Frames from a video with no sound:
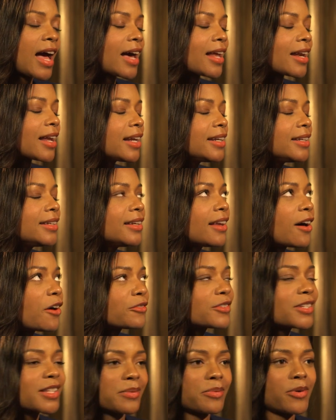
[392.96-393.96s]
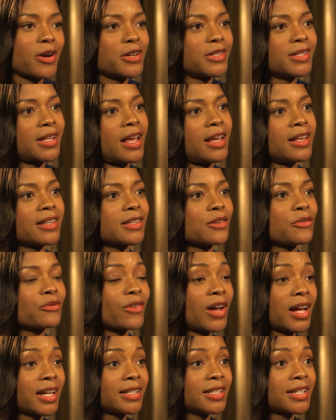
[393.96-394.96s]
And I loved the process of
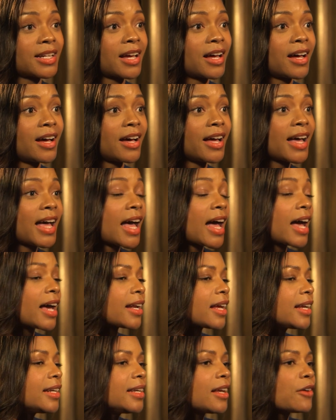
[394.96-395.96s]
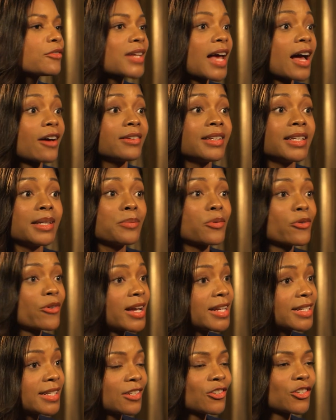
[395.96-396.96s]
finding her. And I loved how
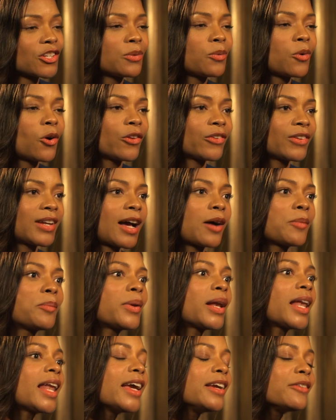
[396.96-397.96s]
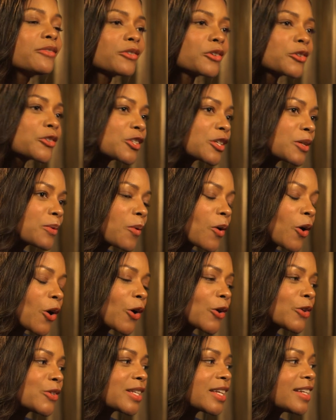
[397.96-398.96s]
liberated she was and how playful she
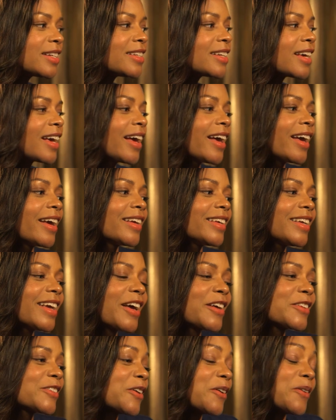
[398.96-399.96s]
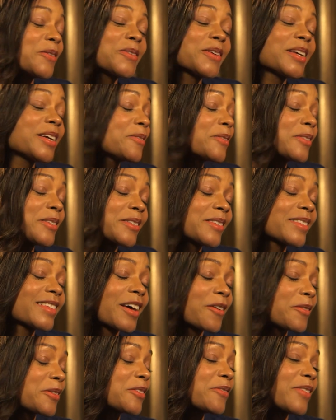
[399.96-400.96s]
was. And yeah, yeah, so it, it, was
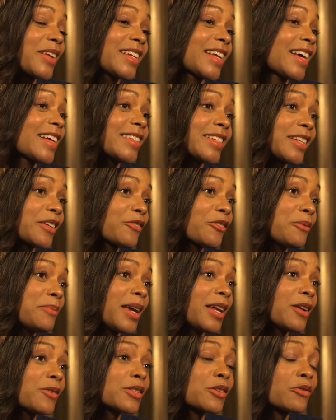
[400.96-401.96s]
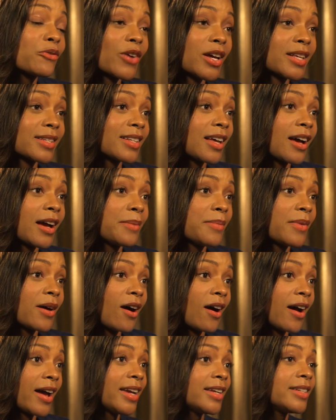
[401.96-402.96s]
that was fantastic for me, and it was the first time
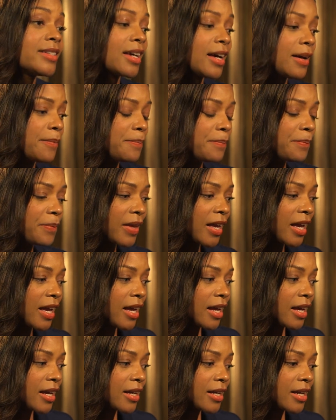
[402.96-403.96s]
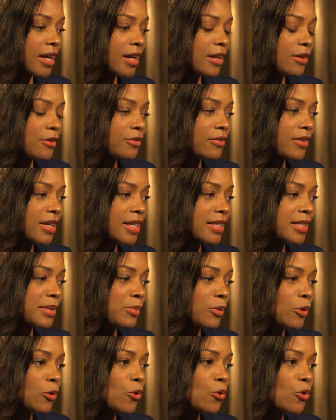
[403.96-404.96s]
that I'd um, kind of
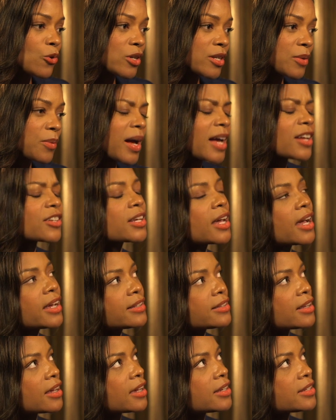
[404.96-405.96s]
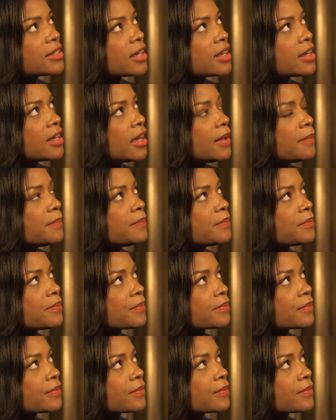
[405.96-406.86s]
explored. Actually, I'd, I'd done um,